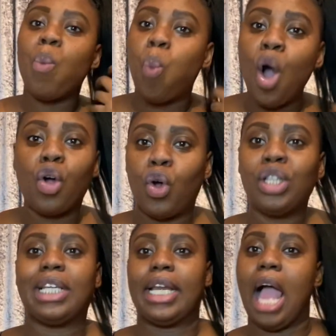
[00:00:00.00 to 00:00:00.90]
what
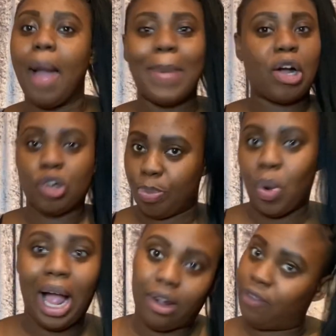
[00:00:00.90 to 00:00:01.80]
content am I going to
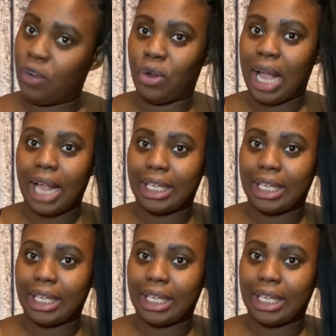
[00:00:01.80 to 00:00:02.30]
put out for you guys?